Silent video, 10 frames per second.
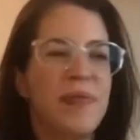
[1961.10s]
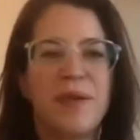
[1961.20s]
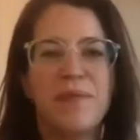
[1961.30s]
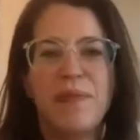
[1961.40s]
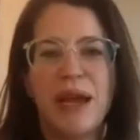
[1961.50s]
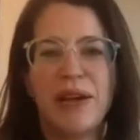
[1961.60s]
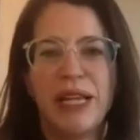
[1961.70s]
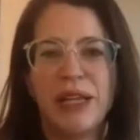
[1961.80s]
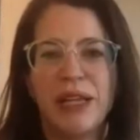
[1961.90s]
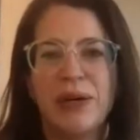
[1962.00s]
Mary
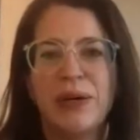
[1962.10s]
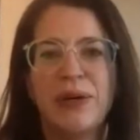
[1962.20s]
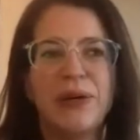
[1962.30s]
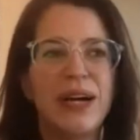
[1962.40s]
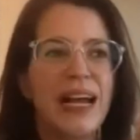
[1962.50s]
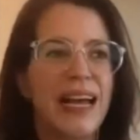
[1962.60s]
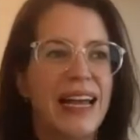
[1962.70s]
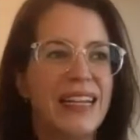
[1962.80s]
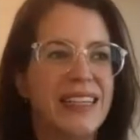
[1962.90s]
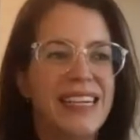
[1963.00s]
Lou
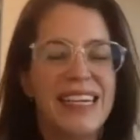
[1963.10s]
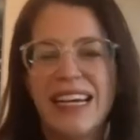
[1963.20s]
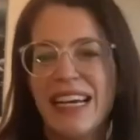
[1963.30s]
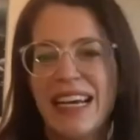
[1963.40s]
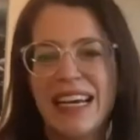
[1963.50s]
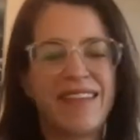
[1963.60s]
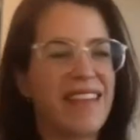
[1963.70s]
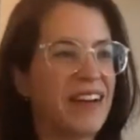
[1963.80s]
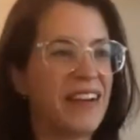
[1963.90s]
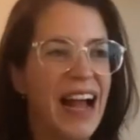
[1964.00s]
and Edith
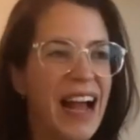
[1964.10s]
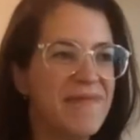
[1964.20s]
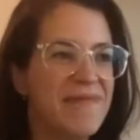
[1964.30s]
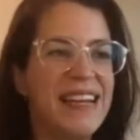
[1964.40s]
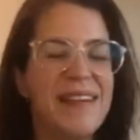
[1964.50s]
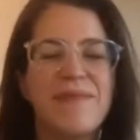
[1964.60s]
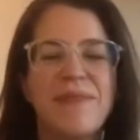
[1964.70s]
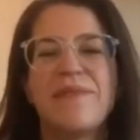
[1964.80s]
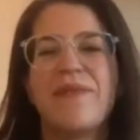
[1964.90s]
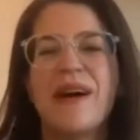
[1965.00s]
that are happening.
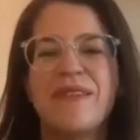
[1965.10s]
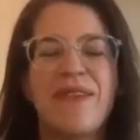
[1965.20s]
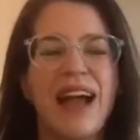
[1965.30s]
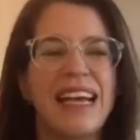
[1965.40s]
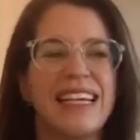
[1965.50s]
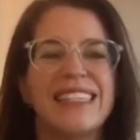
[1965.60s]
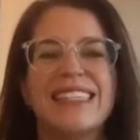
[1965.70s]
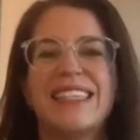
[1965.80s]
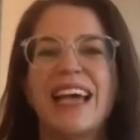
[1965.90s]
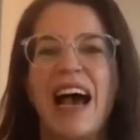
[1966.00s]
And one way is
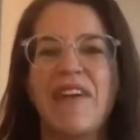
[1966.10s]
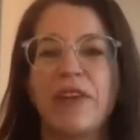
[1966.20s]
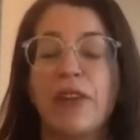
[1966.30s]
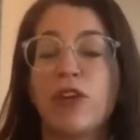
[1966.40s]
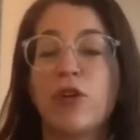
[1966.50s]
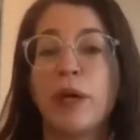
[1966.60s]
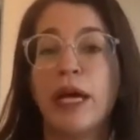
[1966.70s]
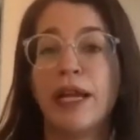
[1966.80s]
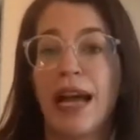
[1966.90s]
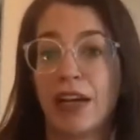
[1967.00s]
to have a little
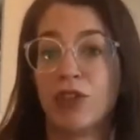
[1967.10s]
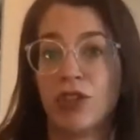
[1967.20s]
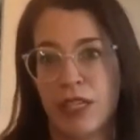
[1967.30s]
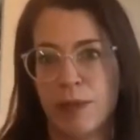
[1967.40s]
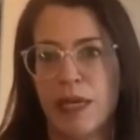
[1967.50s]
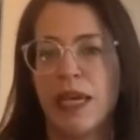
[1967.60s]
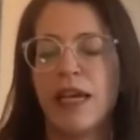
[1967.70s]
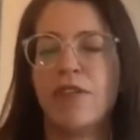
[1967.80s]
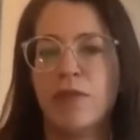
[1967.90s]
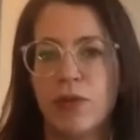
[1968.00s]
bit, actually, speaking
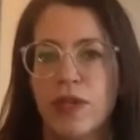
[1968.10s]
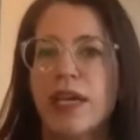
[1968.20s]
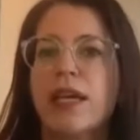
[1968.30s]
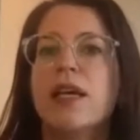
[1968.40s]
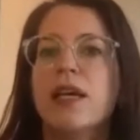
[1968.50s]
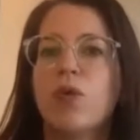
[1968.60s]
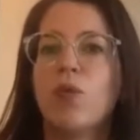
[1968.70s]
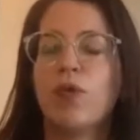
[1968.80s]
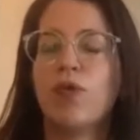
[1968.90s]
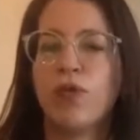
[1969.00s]
of music,
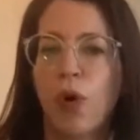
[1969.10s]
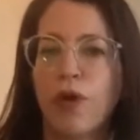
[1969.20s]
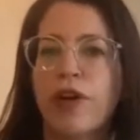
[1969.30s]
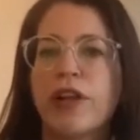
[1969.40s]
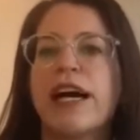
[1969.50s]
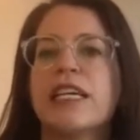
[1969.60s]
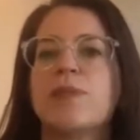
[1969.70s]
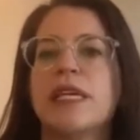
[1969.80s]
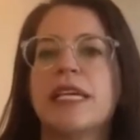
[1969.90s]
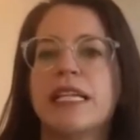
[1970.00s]
before the class
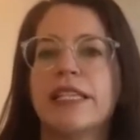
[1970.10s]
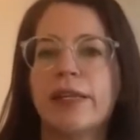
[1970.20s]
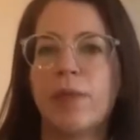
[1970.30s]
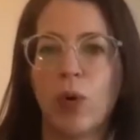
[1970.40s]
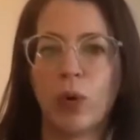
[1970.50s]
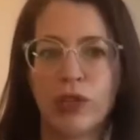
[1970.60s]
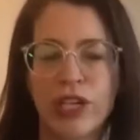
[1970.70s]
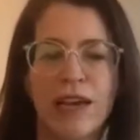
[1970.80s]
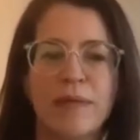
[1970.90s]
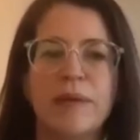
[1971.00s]
begins, some
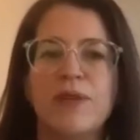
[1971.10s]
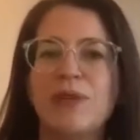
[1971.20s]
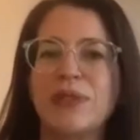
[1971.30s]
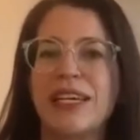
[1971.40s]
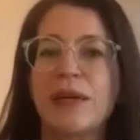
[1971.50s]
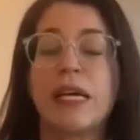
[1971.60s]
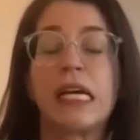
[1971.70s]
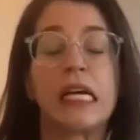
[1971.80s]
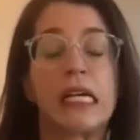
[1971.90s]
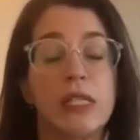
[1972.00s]
old-timey music,
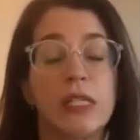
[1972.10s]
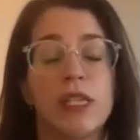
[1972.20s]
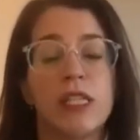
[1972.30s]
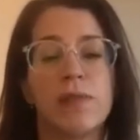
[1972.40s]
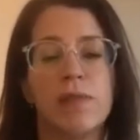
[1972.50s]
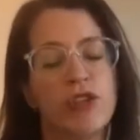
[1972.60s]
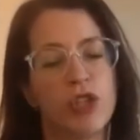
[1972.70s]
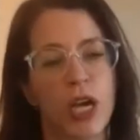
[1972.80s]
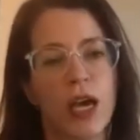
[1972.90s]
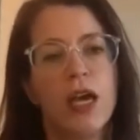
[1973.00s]
because with
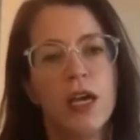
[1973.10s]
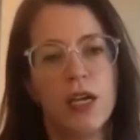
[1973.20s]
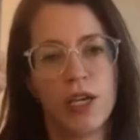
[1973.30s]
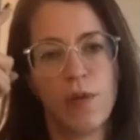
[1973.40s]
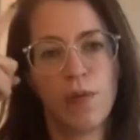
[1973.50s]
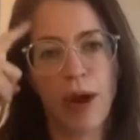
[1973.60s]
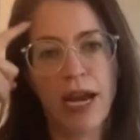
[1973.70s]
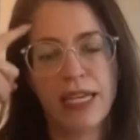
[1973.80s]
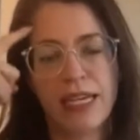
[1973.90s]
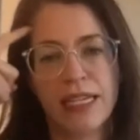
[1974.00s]
dementia, your
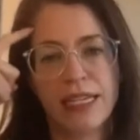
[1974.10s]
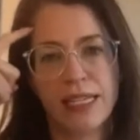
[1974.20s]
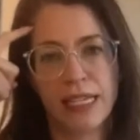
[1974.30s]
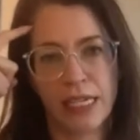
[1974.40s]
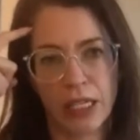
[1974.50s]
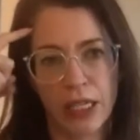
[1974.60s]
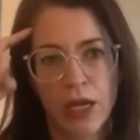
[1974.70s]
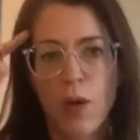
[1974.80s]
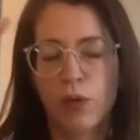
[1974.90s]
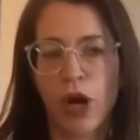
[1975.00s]
brain can still
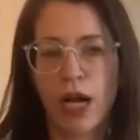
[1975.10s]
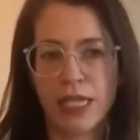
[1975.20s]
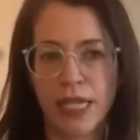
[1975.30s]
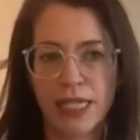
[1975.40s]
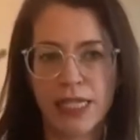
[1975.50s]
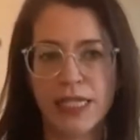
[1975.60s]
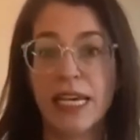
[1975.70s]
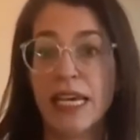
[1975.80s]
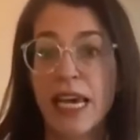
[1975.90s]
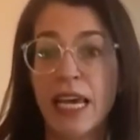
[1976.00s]
process
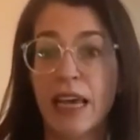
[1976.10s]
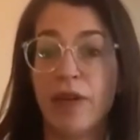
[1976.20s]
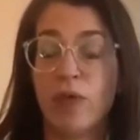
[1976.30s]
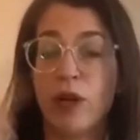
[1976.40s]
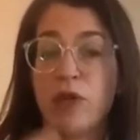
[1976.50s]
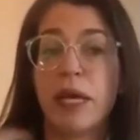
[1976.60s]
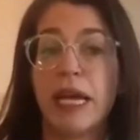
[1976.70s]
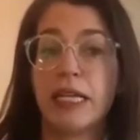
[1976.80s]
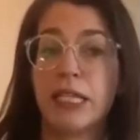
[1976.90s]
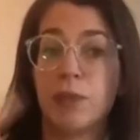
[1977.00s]
singing even when you
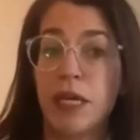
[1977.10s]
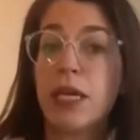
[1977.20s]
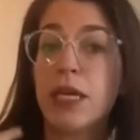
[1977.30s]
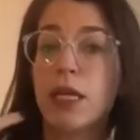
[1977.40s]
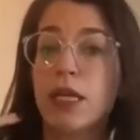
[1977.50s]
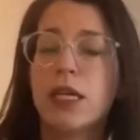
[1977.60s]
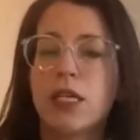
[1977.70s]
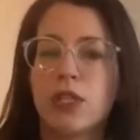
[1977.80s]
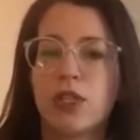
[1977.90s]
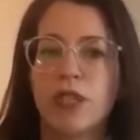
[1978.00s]
can't speak.
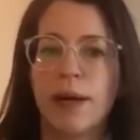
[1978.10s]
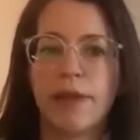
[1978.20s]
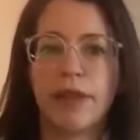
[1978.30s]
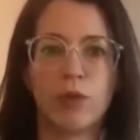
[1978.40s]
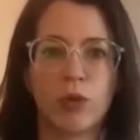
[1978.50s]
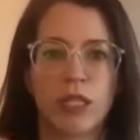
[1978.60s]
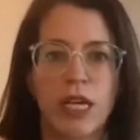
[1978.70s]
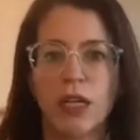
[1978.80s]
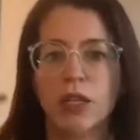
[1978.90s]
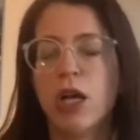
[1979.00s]
So some of them will
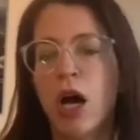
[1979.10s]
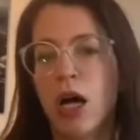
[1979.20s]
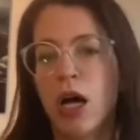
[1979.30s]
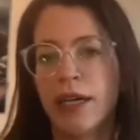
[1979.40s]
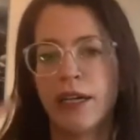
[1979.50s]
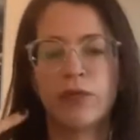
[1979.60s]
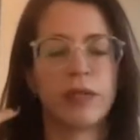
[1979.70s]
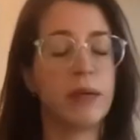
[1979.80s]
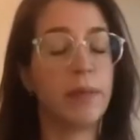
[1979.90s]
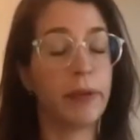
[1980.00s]
sing along. It'll
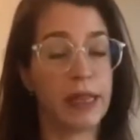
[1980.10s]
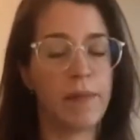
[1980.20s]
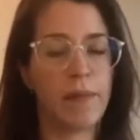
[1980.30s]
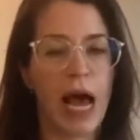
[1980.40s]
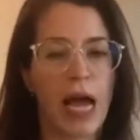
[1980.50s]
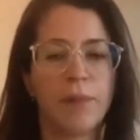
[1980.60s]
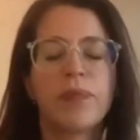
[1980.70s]
really bring them back.